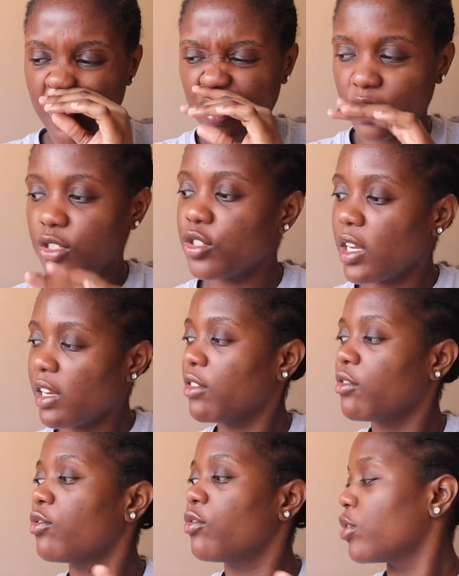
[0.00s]
it's usually
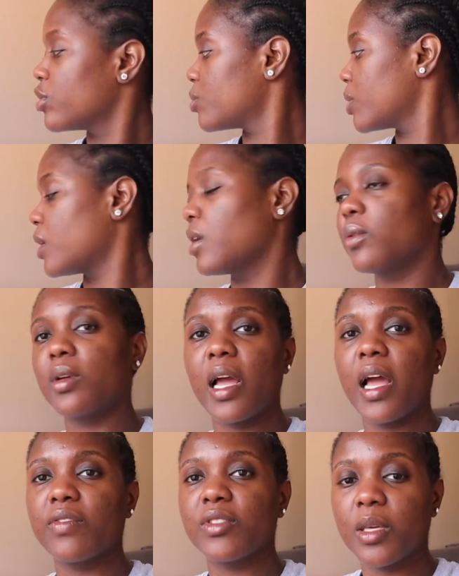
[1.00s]
in front, but now I
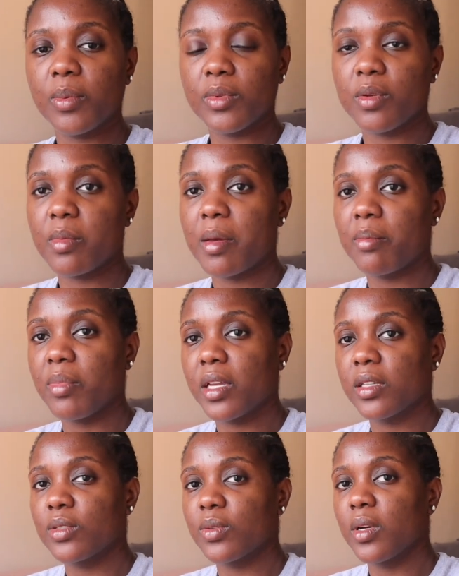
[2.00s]
have skipped on my
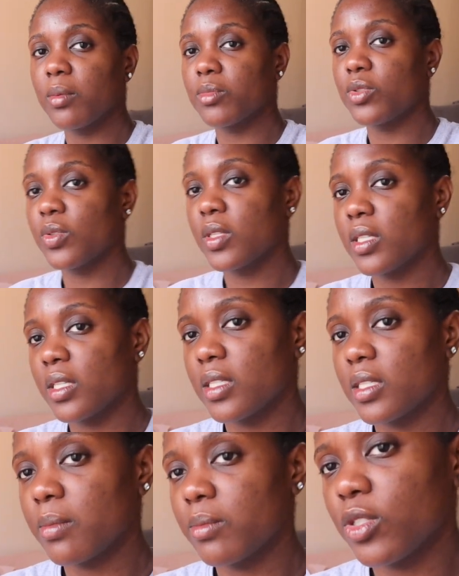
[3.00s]
bed. So what I'm doing
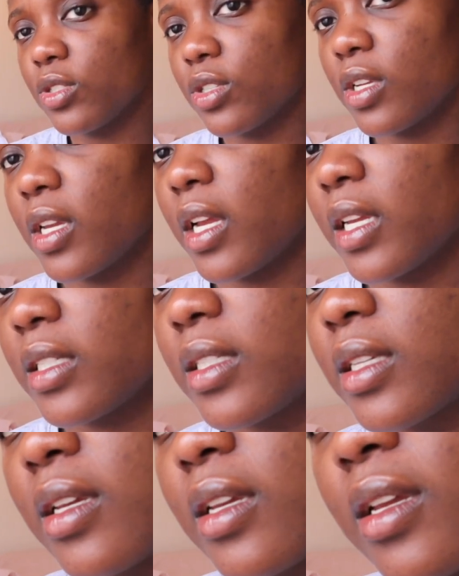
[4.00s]
is, let me just show you guys,
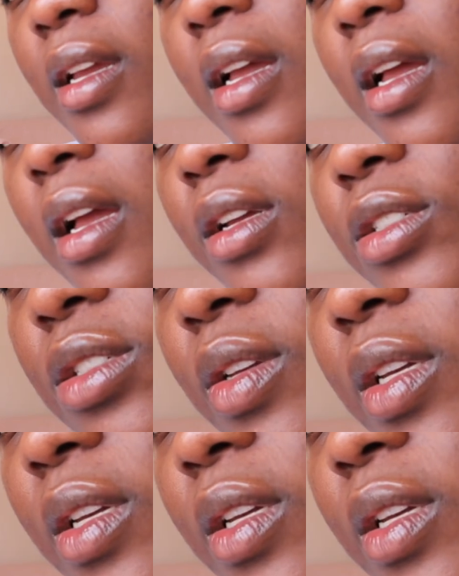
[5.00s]
I'll just